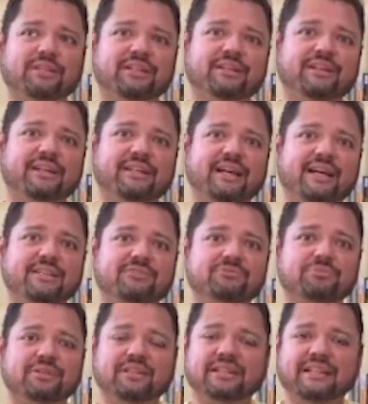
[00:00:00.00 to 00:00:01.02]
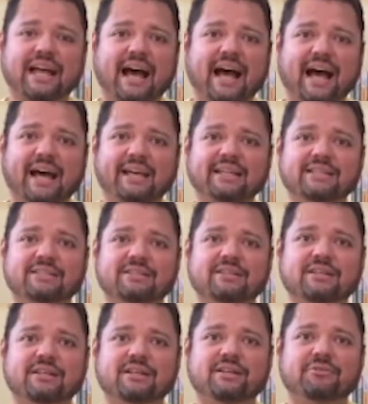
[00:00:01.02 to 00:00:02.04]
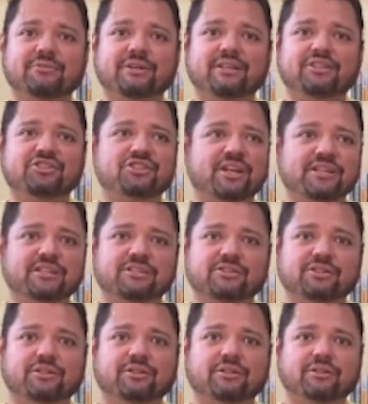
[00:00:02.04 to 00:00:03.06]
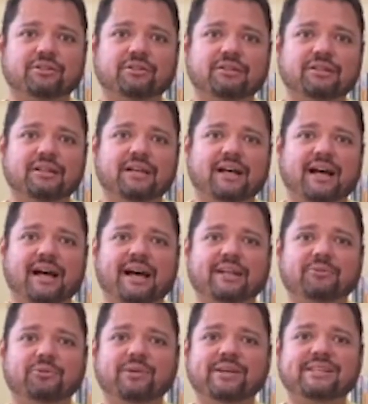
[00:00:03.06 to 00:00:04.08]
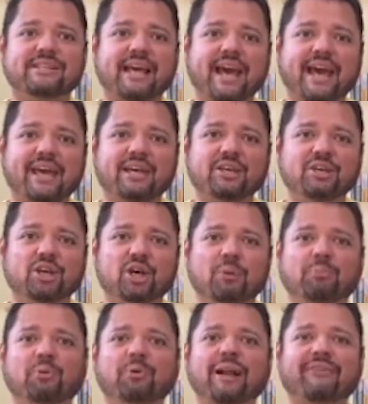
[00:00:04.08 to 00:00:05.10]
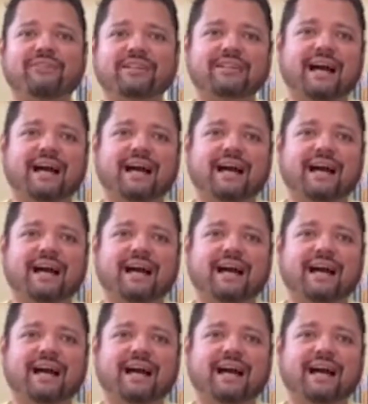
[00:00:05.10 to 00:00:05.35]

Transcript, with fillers: They're really nice, really gentle, and we say vida.